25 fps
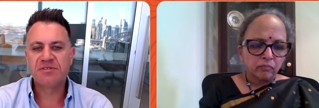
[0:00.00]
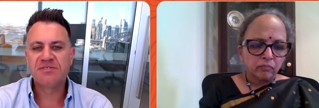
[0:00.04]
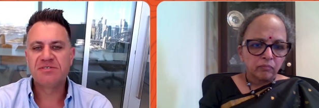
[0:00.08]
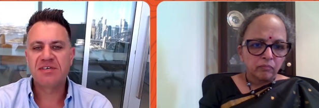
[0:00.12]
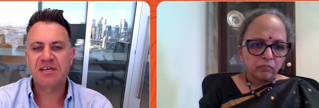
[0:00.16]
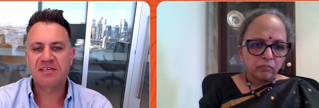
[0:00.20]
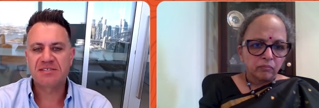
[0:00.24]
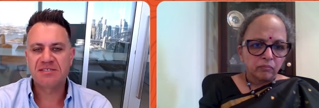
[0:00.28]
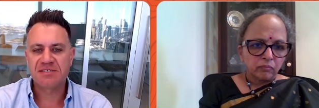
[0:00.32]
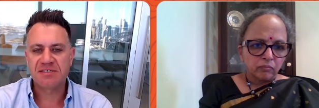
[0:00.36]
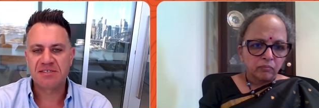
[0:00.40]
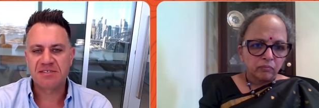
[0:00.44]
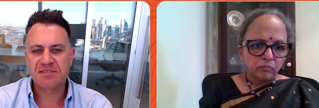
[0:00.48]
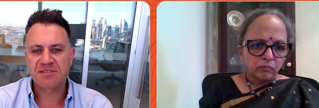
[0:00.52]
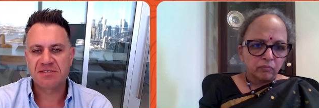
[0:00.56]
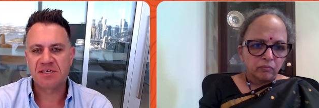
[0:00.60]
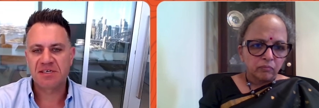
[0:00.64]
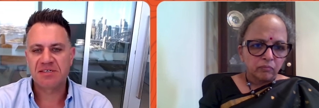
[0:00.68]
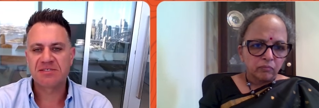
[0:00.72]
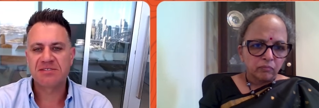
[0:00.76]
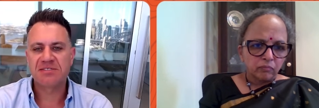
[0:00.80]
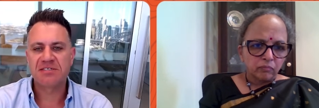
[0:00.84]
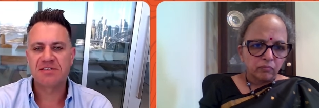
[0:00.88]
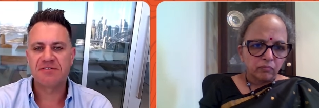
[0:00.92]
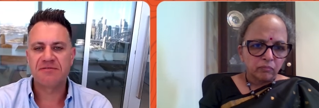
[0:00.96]
Speaker 1: possessing
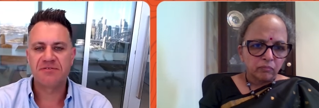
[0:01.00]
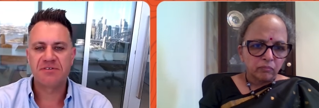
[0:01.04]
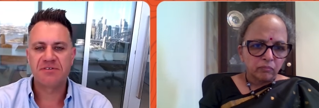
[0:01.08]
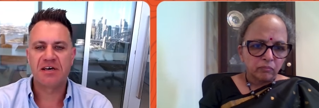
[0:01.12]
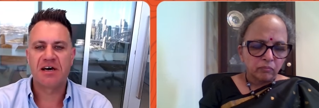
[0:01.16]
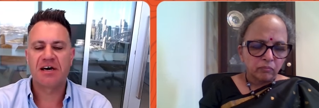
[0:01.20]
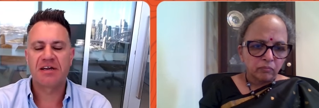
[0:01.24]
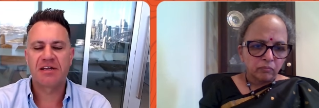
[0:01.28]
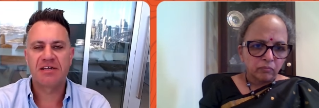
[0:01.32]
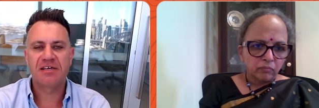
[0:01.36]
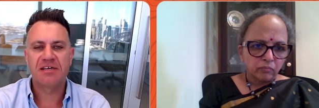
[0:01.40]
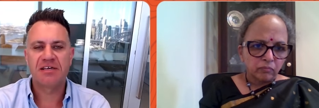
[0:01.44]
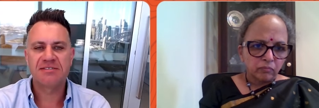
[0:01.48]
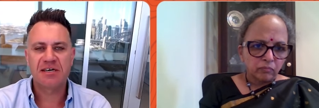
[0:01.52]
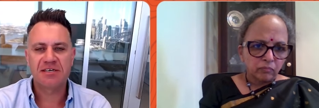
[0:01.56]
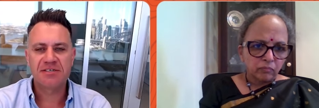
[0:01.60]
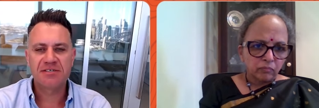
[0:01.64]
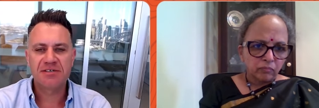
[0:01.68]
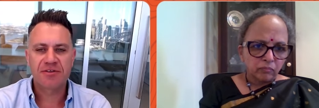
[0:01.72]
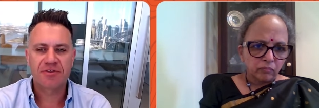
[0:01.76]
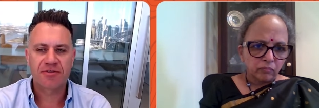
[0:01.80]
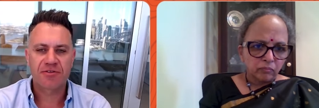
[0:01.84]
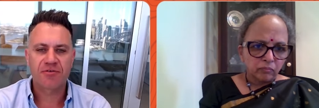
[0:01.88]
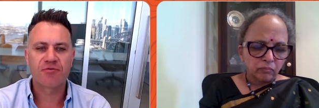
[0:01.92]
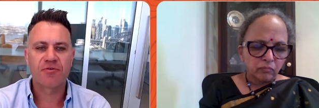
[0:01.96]
sensitive data is under
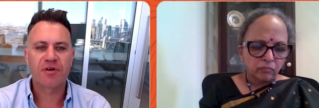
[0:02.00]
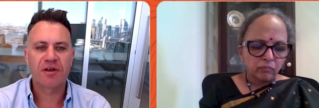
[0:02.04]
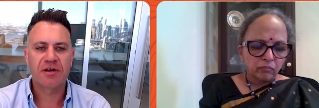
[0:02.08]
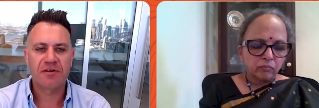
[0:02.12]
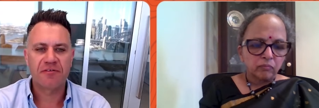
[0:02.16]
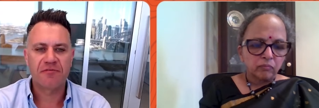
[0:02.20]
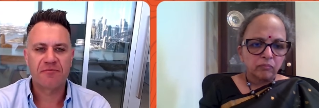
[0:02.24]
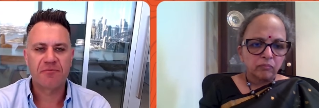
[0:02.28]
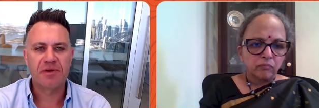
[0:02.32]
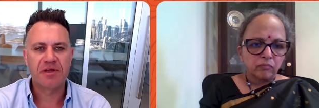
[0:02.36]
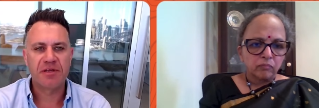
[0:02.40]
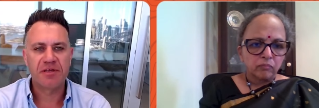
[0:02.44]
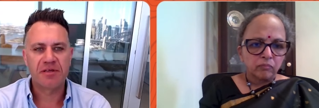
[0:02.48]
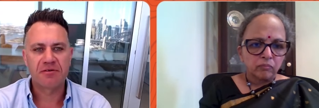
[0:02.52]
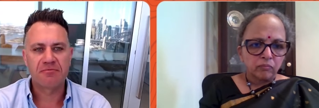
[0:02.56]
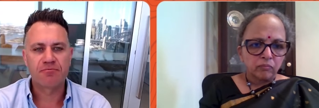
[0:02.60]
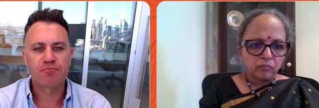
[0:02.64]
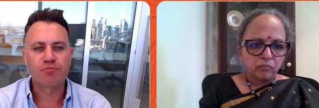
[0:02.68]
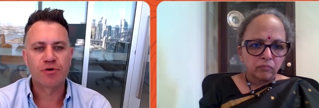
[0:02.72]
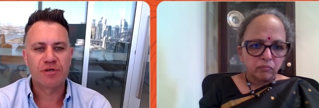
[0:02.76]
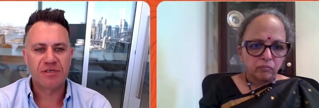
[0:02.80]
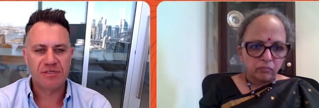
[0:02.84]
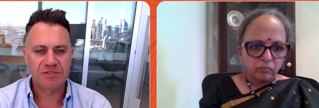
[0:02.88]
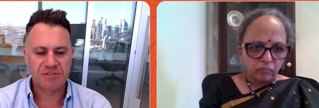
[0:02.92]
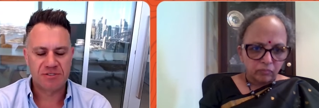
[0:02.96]
threat of being
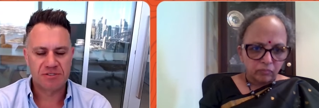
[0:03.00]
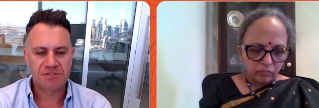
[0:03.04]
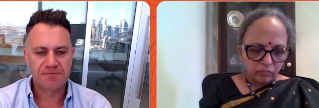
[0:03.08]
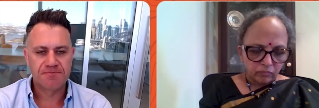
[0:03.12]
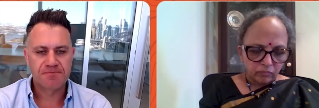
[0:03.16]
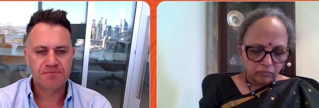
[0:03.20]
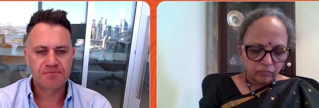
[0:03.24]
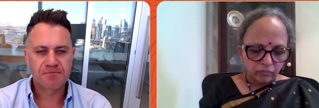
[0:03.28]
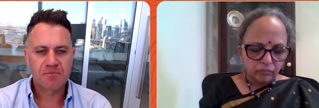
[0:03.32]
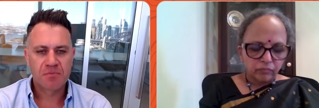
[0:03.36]
breached.